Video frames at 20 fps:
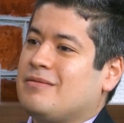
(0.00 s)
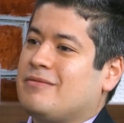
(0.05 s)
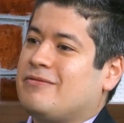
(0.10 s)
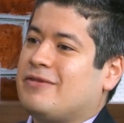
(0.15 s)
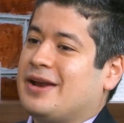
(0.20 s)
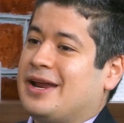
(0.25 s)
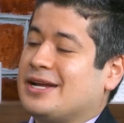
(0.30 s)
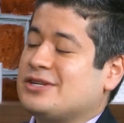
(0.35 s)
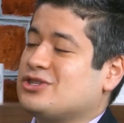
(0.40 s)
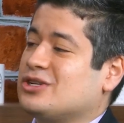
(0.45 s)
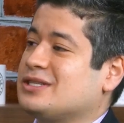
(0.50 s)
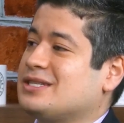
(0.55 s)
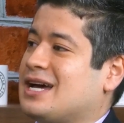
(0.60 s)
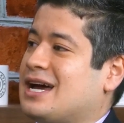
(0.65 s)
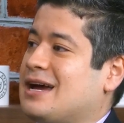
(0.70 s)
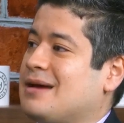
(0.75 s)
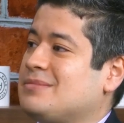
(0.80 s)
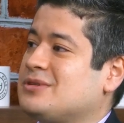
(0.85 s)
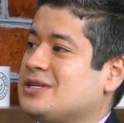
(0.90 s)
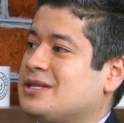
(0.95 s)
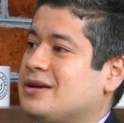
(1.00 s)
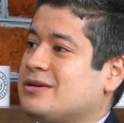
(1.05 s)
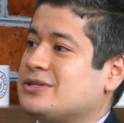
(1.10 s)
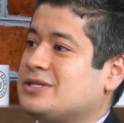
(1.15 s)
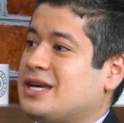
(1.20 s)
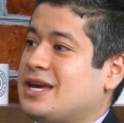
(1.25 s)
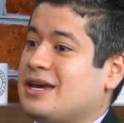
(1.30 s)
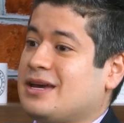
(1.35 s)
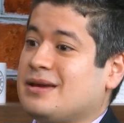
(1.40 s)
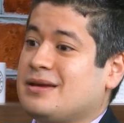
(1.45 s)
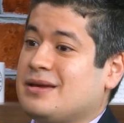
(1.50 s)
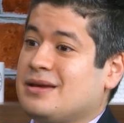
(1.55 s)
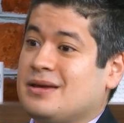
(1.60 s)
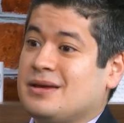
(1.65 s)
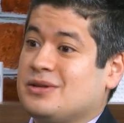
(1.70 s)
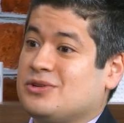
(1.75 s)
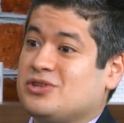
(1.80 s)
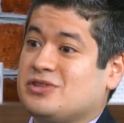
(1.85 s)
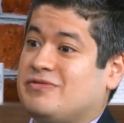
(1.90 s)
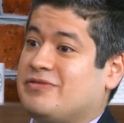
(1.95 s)
Financial Times, and they're saying
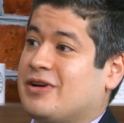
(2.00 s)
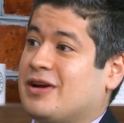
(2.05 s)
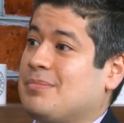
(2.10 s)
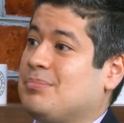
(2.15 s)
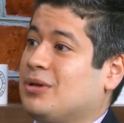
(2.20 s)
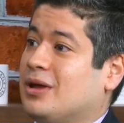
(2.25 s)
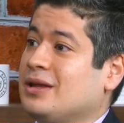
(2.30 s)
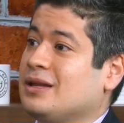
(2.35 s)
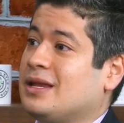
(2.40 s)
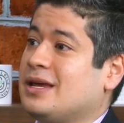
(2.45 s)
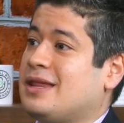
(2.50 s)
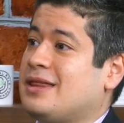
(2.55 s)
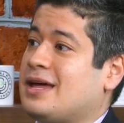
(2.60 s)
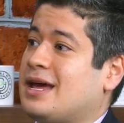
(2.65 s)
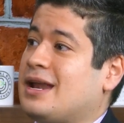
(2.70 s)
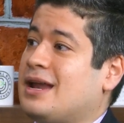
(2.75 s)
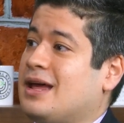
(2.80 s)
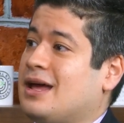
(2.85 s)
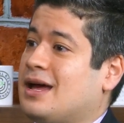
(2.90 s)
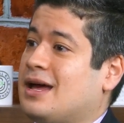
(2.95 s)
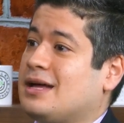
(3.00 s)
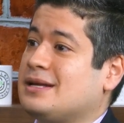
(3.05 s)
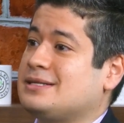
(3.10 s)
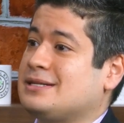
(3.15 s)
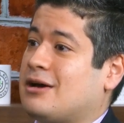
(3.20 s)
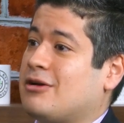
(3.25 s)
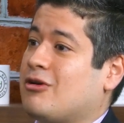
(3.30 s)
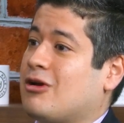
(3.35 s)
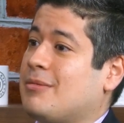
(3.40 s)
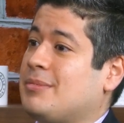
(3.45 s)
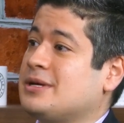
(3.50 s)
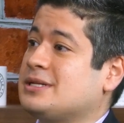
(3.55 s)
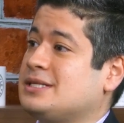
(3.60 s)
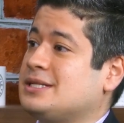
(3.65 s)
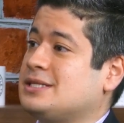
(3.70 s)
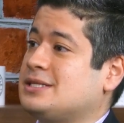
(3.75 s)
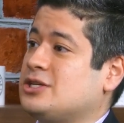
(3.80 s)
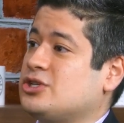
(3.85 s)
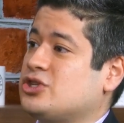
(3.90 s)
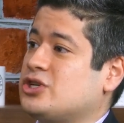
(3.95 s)
just very bluntly that Saudi Arabia's
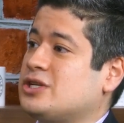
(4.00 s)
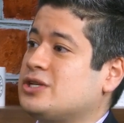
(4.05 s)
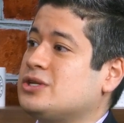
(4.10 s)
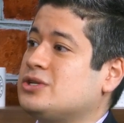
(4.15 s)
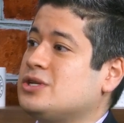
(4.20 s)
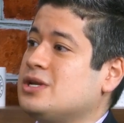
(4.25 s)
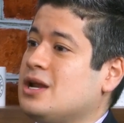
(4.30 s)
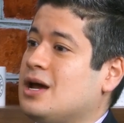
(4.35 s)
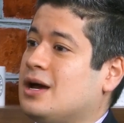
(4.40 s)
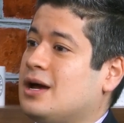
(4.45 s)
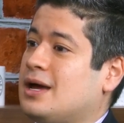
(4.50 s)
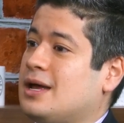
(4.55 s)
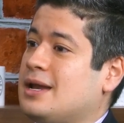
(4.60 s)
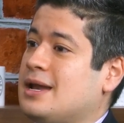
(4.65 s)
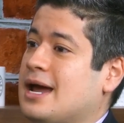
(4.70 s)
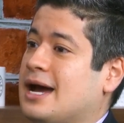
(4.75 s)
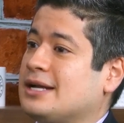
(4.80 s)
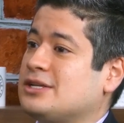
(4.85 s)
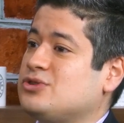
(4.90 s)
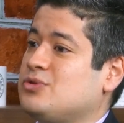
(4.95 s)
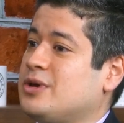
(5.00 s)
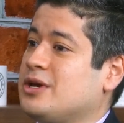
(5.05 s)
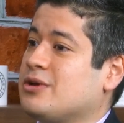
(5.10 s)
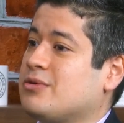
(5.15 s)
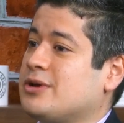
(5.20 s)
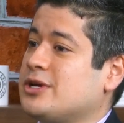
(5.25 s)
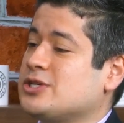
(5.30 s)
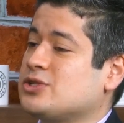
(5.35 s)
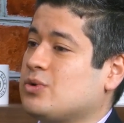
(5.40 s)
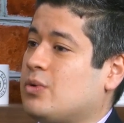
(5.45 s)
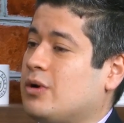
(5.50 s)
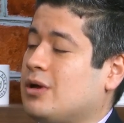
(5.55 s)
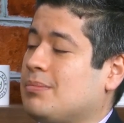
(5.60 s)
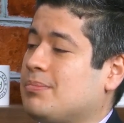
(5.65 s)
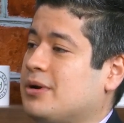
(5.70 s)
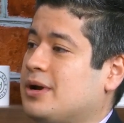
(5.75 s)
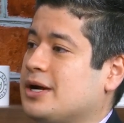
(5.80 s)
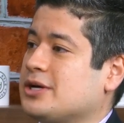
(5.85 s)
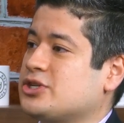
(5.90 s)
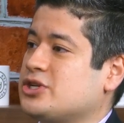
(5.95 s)
decision not to increase oil
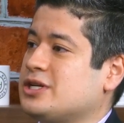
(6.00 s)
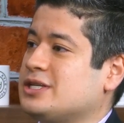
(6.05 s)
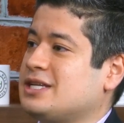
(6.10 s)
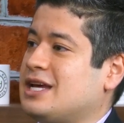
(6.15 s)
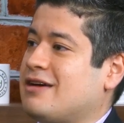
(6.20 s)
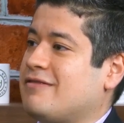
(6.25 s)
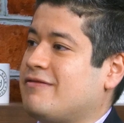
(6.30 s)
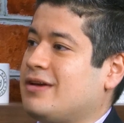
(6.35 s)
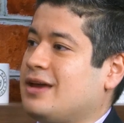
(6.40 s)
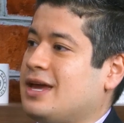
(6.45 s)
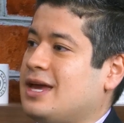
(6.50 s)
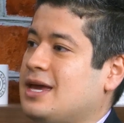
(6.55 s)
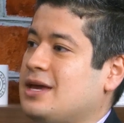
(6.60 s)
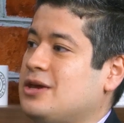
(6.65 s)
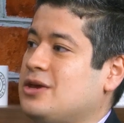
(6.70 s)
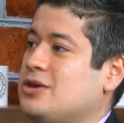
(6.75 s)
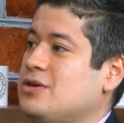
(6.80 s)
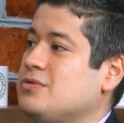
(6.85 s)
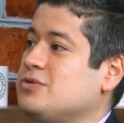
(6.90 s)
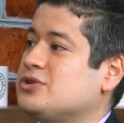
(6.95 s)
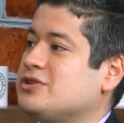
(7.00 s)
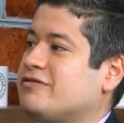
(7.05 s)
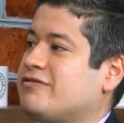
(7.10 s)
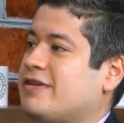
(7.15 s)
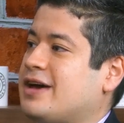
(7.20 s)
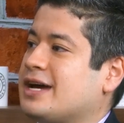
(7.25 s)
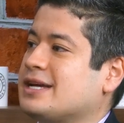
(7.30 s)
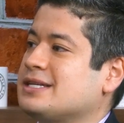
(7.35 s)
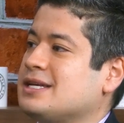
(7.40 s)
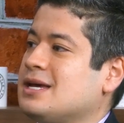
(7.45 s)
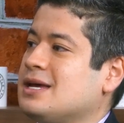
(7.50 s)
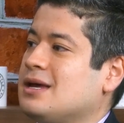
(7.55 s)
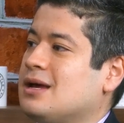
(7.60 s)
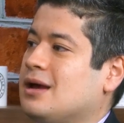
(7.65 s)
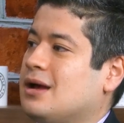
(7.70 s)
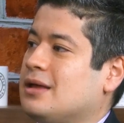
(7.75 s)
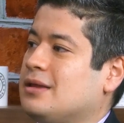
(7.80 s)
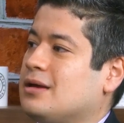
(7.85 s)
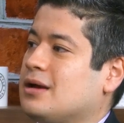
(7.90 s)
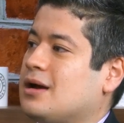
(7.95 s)
production is having a huge effect
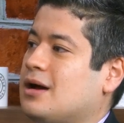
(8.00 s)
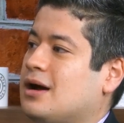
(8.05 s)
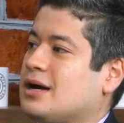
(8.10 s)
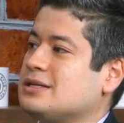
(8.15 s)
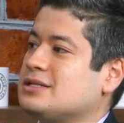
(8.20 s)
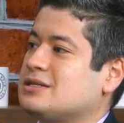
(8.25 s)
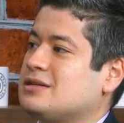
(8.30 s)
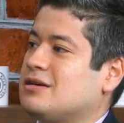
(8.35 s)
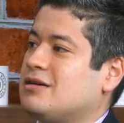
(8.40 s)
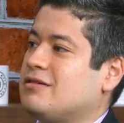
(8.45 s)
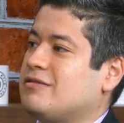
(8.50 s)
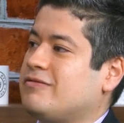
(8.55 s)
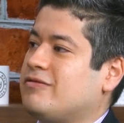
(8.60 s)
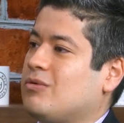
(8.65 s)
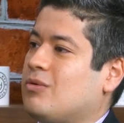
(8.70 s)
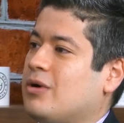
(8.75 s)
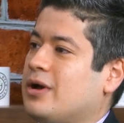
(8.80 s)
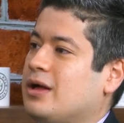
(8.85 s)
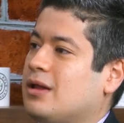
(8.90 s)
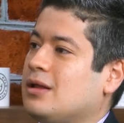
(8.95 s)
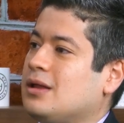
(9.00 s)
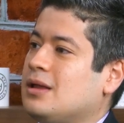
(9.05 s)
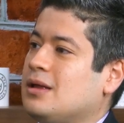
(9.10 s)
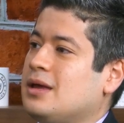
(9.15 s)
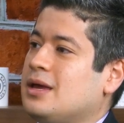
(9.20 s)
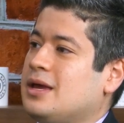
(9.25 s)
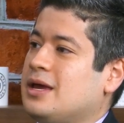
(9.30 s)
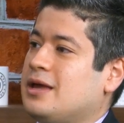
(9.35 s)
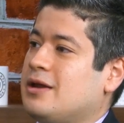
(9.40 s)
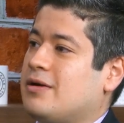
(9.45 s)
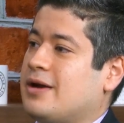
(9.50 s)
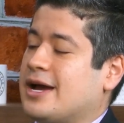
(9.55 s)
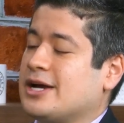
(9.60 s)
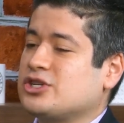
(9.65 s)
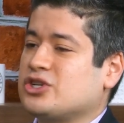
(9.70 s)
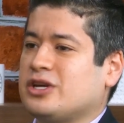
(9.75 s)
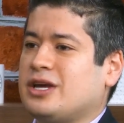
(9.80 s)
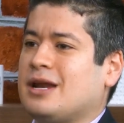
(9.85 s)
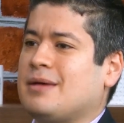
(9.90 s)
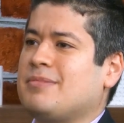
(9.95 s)
on the cost of oil
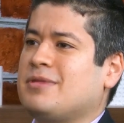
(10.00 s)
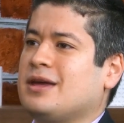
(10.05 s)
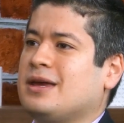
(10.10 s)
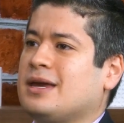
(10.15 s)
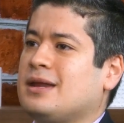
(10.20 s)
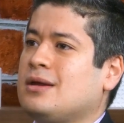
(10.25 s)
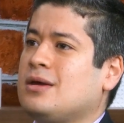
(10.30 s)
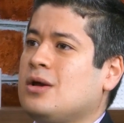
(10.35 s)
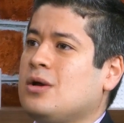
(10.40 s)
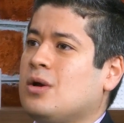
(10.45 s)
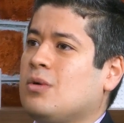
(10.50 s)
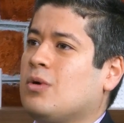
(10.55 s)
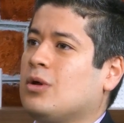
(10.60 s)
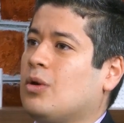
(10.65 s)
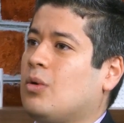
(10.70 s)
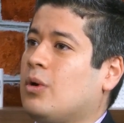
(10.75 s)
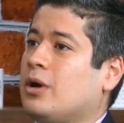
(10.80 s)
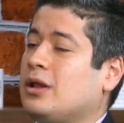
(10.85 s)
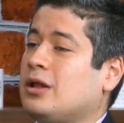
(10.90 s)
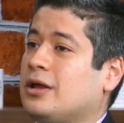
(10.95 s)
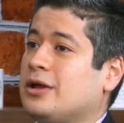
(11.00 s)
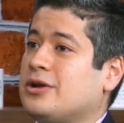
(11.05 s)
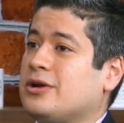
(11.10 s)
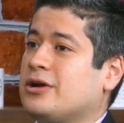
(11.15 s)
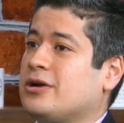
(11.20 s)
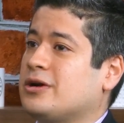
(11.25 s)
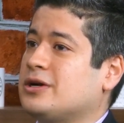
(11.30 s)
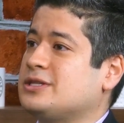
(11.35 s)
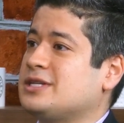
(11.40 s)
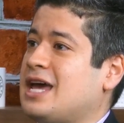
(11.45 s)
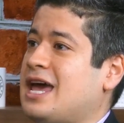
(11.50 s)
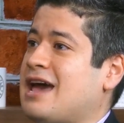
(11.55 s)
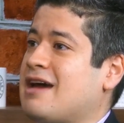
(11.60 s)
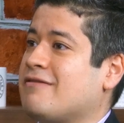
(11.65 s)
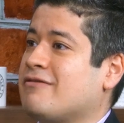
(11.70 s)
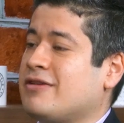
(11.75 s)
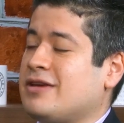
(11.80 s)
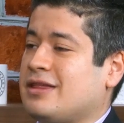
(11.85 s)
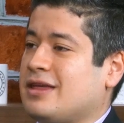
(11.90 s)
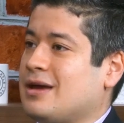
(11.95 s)
internationally. And I'm thinking, well, oil undergirds
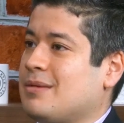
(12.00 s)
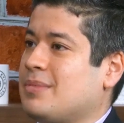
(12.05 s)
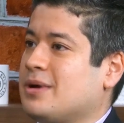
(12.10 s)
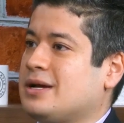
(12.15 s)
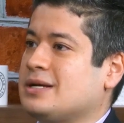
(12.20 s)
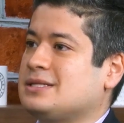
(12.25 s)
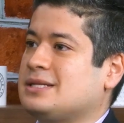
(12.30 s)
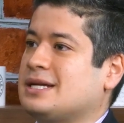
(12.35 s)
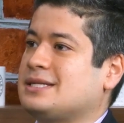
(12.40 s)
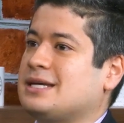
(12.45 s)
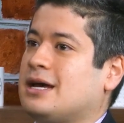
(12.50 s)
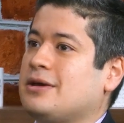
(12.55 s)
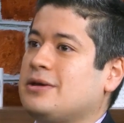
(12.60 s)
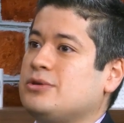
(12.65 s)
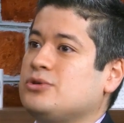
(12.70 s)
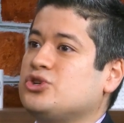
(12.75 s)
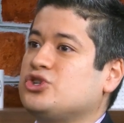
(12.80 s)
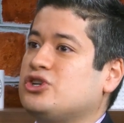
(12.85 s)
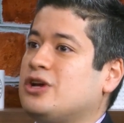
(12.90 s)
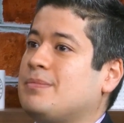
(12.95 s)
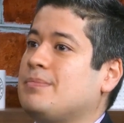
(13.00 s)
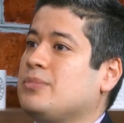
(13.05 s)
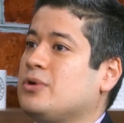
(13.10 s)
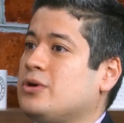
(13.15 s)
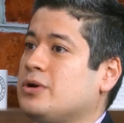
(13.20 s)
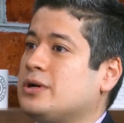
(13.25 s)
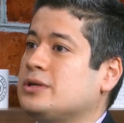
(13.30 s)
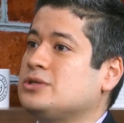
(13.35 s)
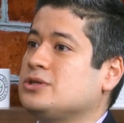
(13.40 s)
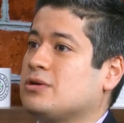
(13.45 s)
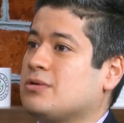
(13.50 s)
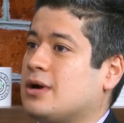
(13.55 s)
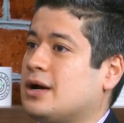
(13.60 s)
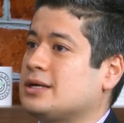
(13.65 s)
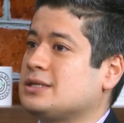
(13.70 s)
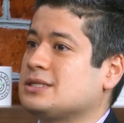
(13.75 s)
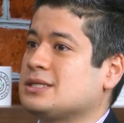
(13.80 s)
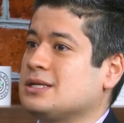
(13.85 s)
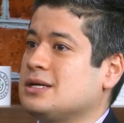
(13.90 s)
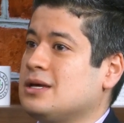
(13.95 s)
everything because that's how you ship goods
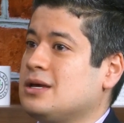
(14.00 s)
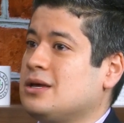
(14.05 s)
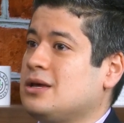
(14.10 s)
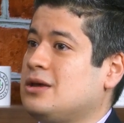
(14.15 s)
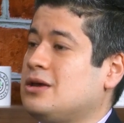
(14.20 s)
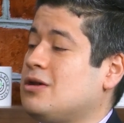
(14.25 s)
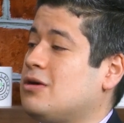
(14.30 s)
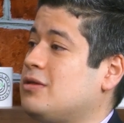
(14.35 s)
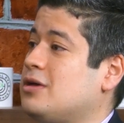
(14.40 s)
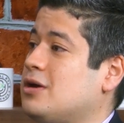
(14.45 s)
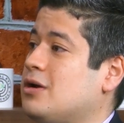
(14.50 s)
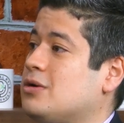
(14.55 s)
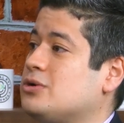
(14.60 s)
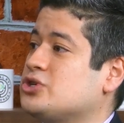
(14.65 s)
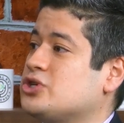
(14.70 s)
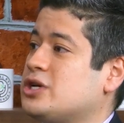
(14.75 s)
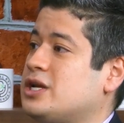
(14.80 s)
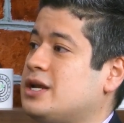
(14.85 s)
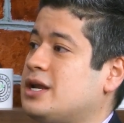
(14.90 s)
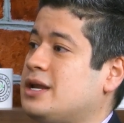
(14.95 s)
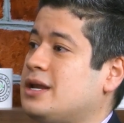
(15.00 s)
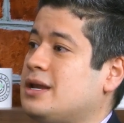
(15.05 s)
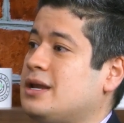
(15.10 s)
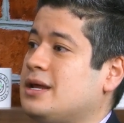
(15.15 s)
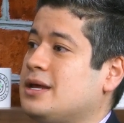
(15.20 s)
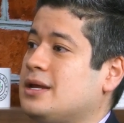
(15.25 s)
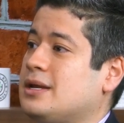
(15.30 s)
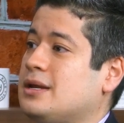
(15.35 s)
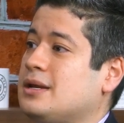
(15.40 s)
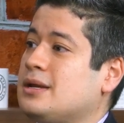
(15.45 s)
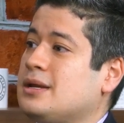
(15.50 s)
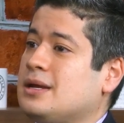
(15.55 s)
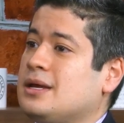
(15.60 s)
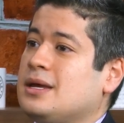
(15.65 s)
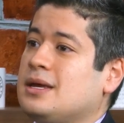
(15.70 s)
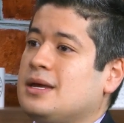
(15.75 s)
across, you know, the ocean and